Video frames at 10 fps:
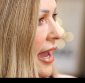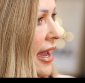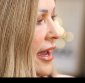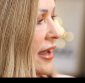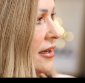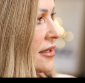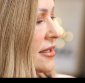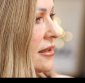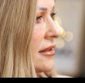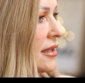and
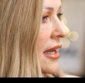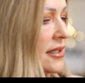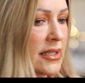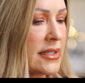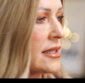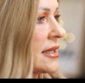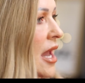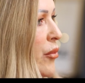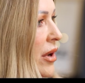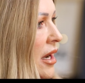that just doesn't
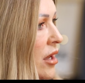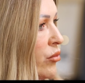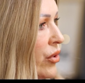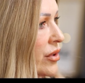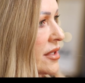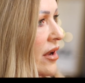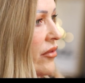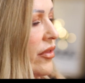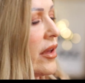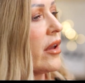happen anymore so i
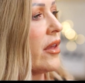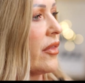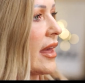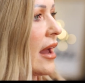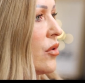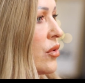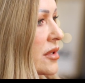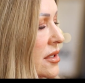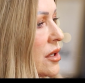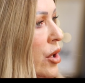think that
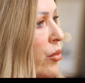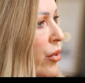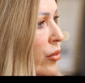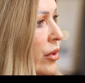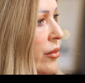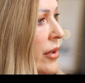causes a lot of problem